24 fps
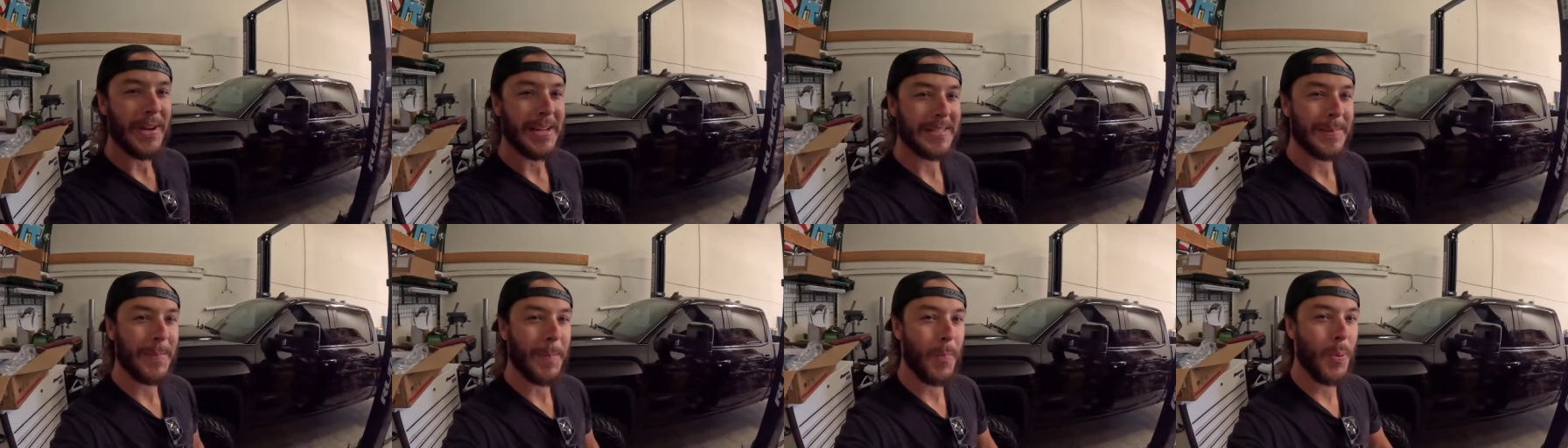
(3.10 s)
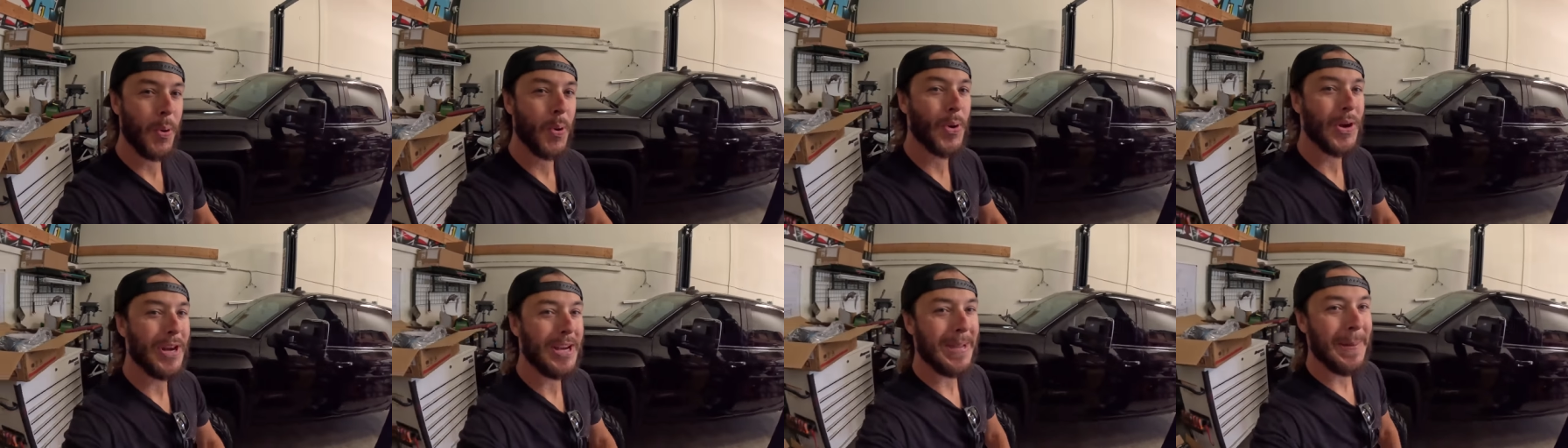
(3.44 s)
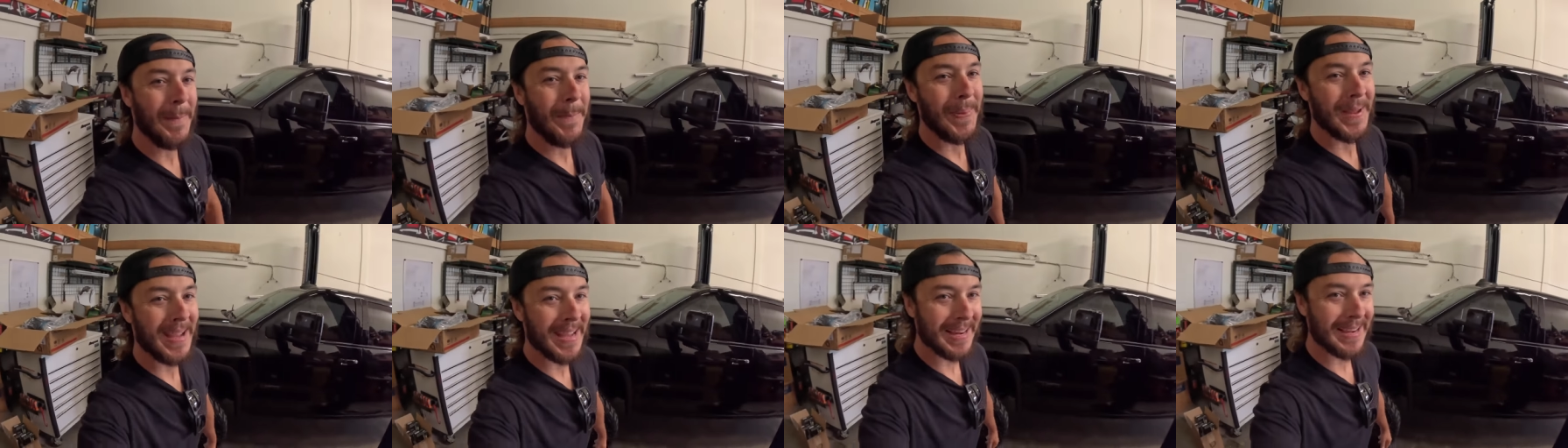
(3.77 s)
got some pretty
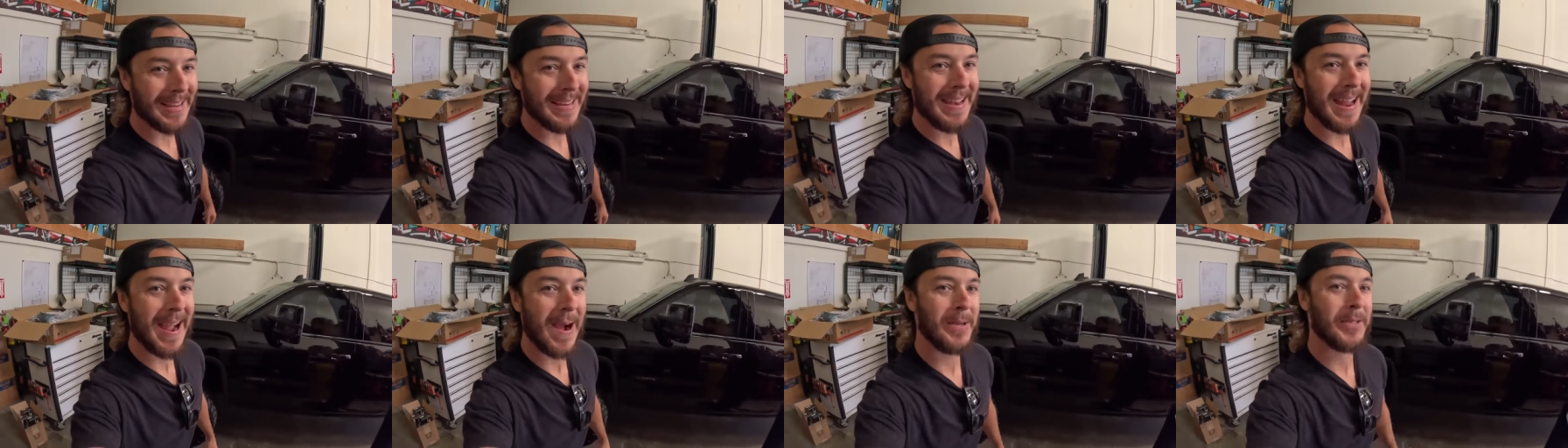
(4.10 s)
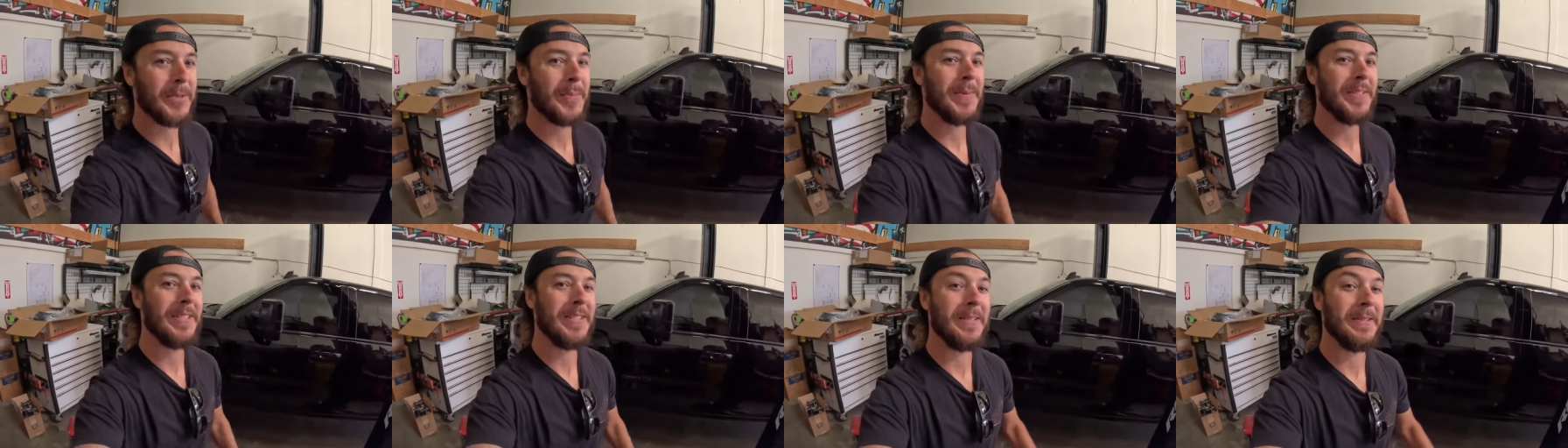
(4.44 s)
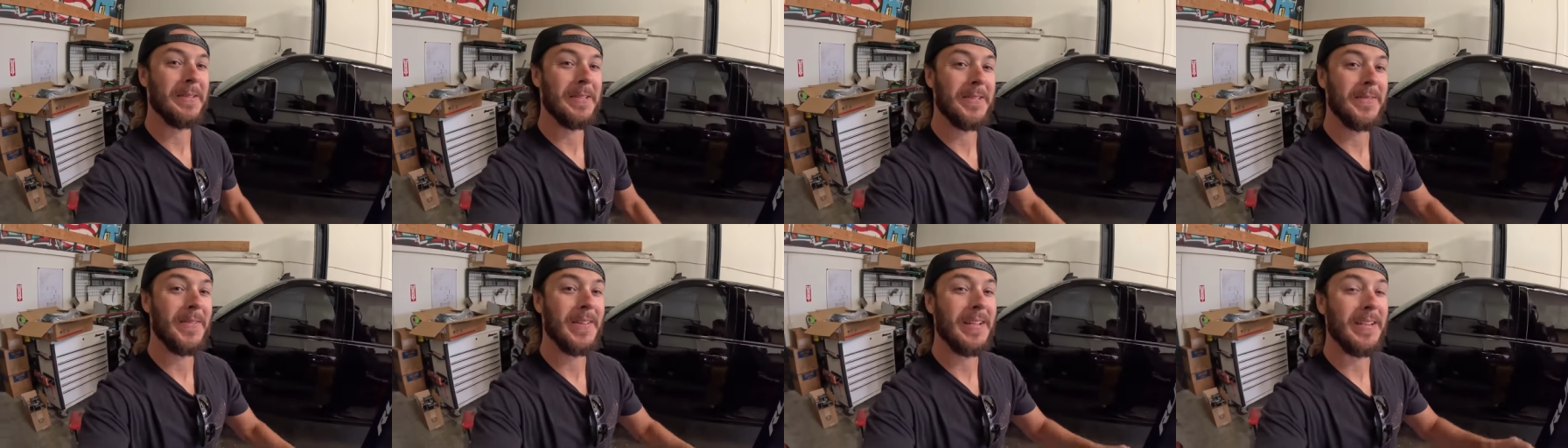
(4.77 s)
big announcements in
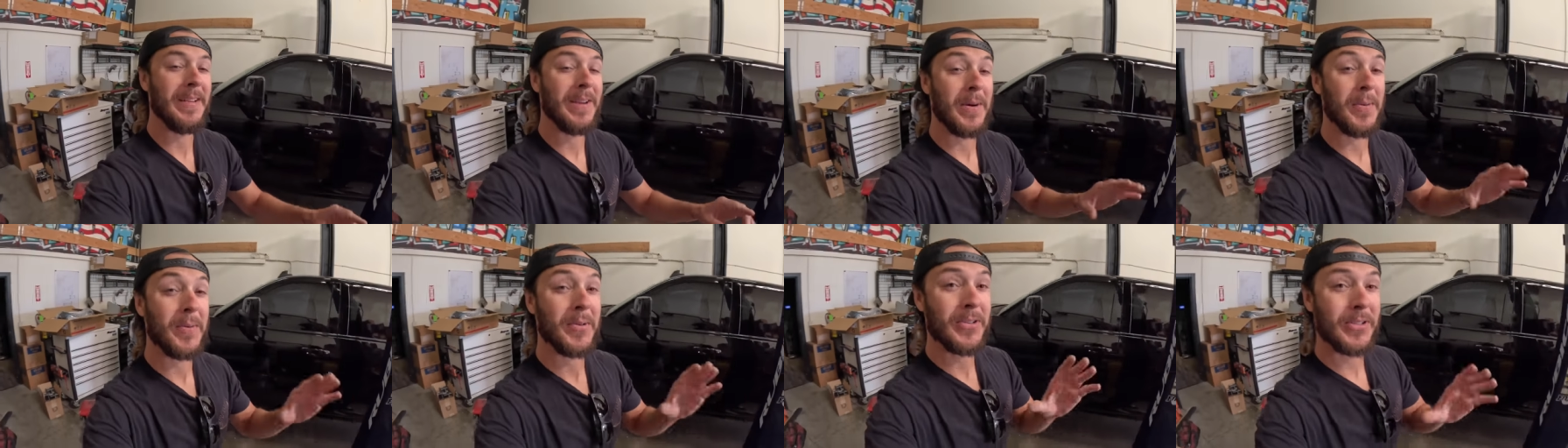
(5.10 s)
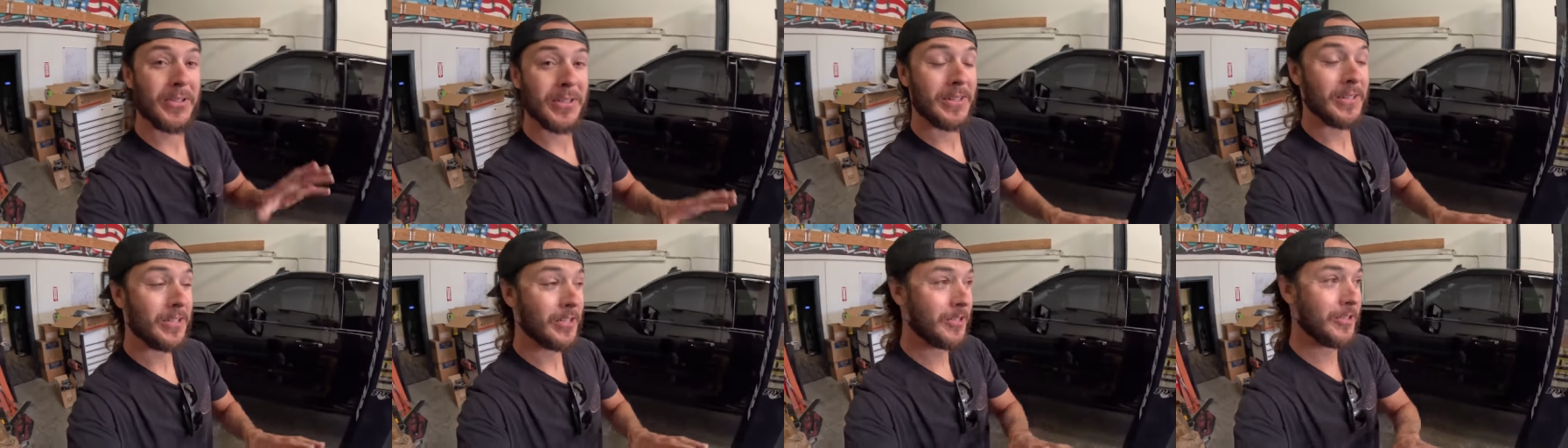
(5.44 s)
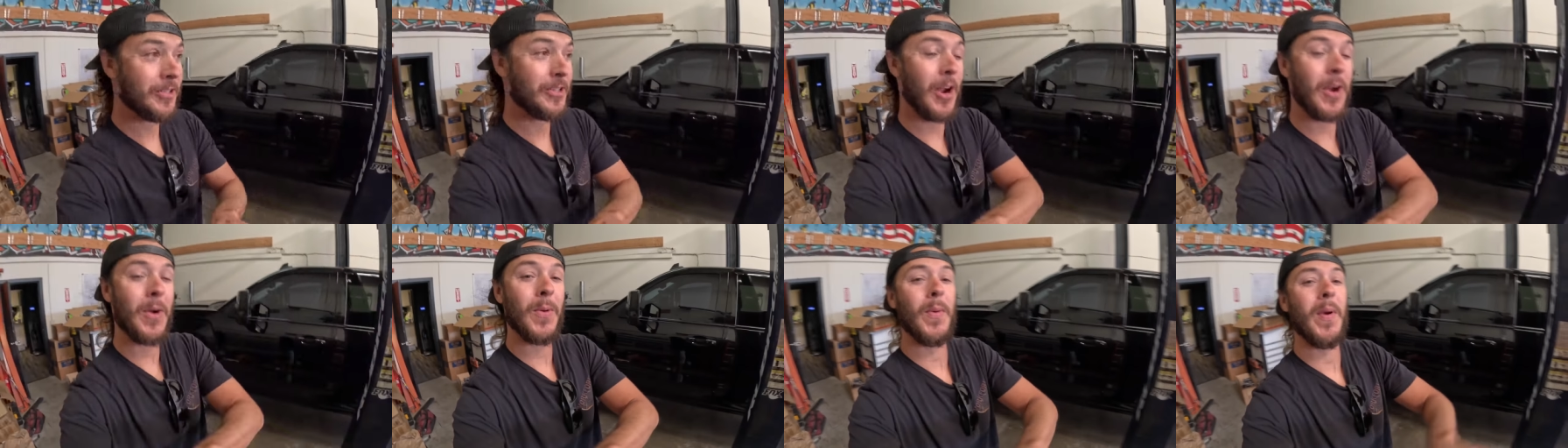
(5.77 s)
this video and we're just gonna
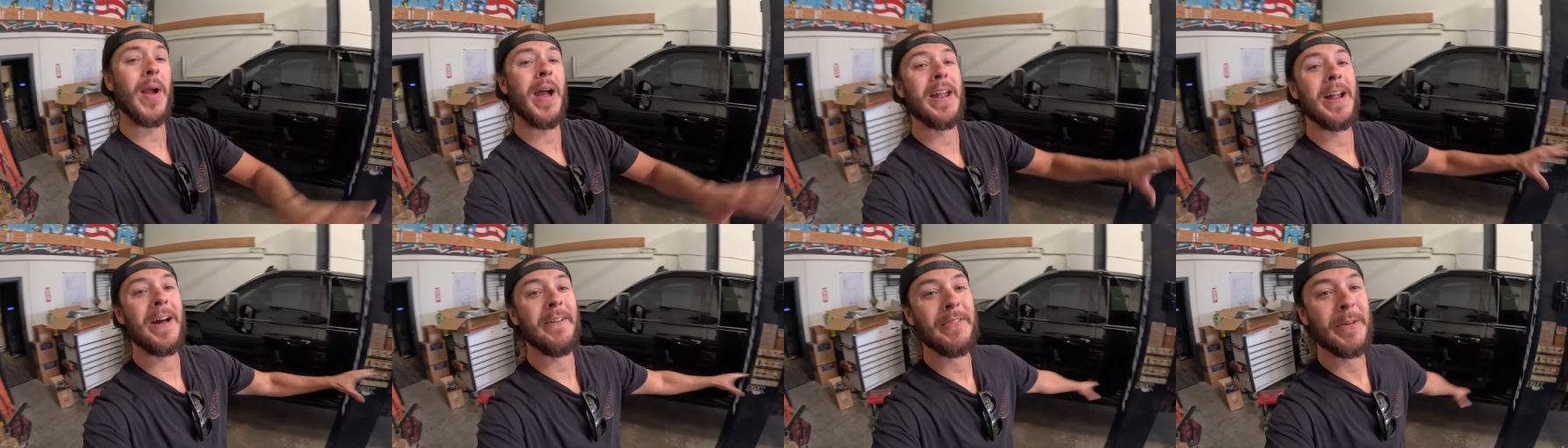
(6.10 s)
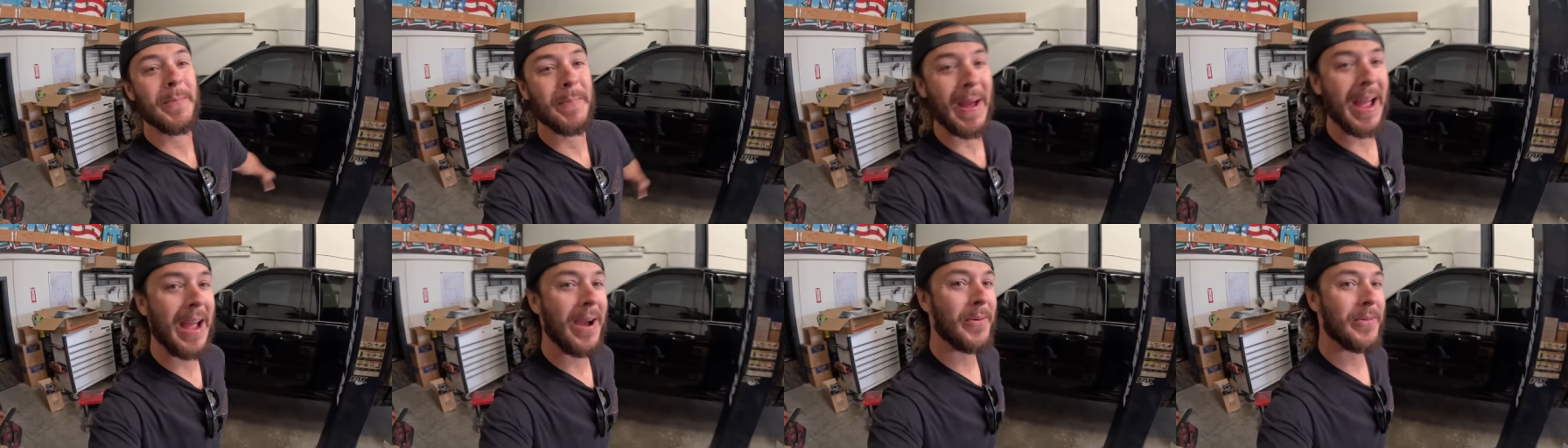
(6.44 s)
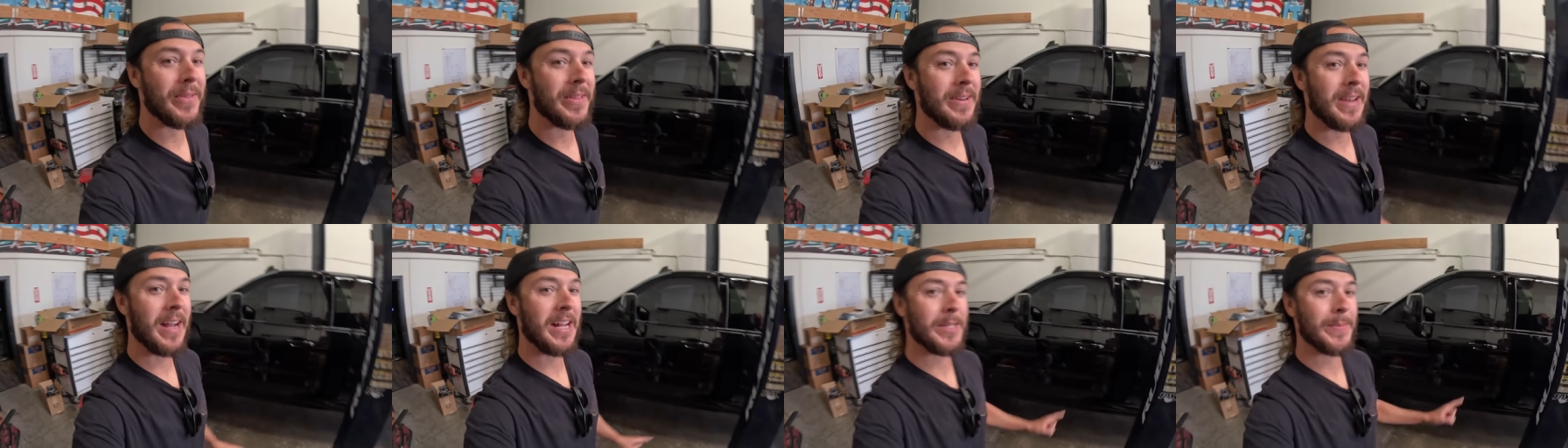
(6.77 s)
start right off the bat
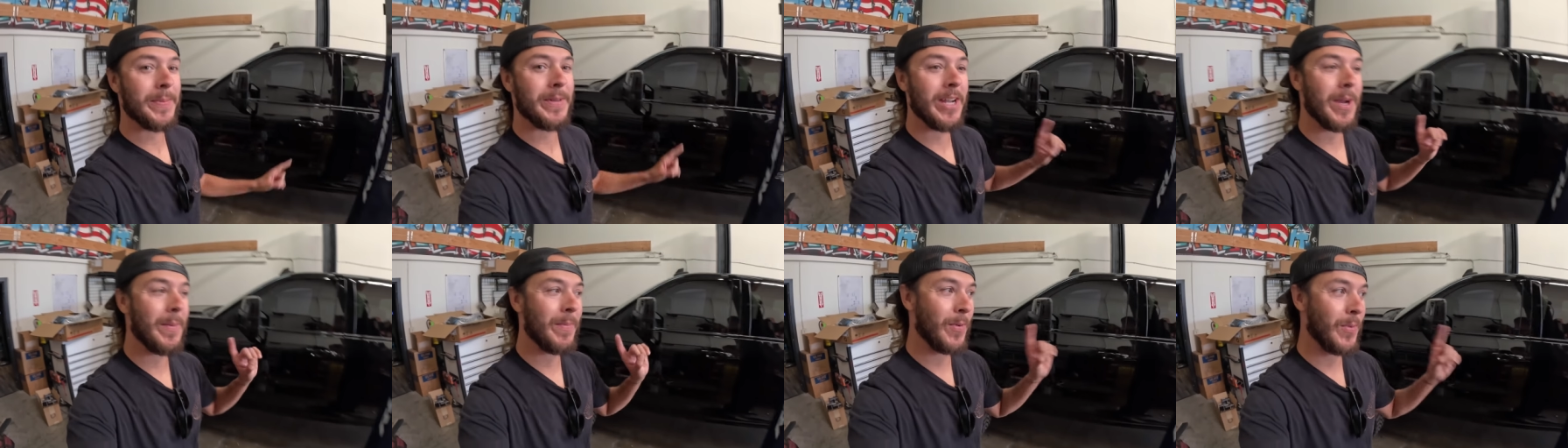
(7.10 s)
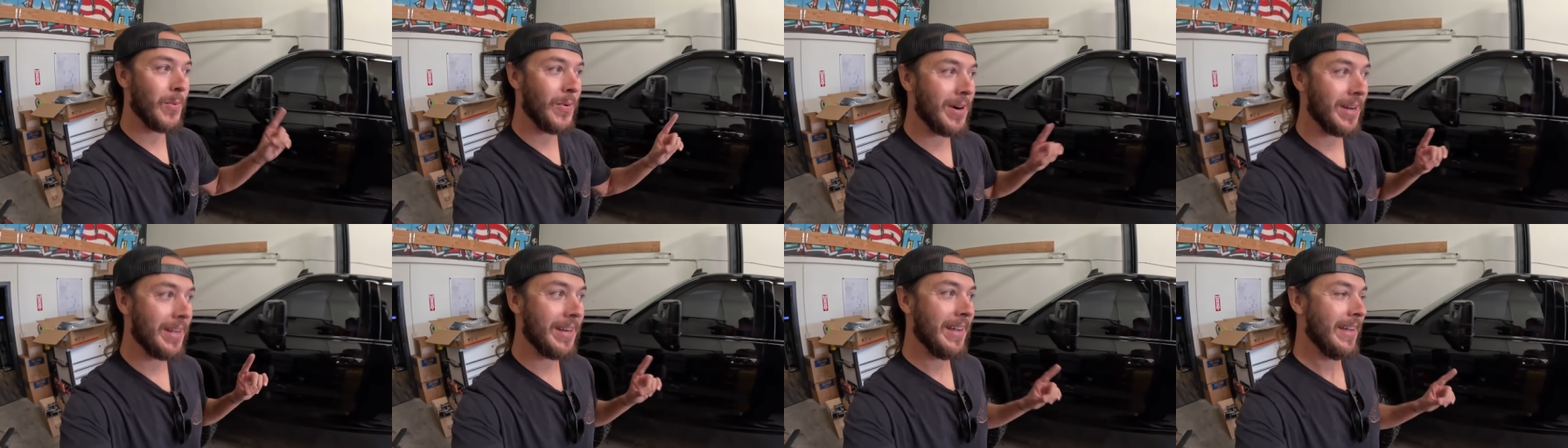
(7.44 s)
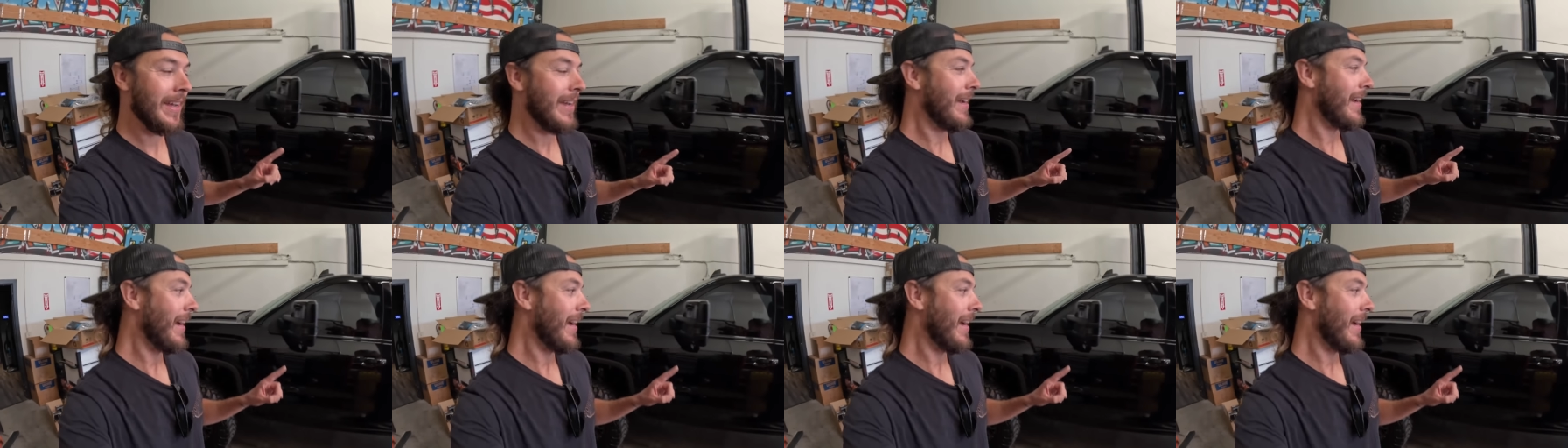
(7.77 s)
with announcement number one.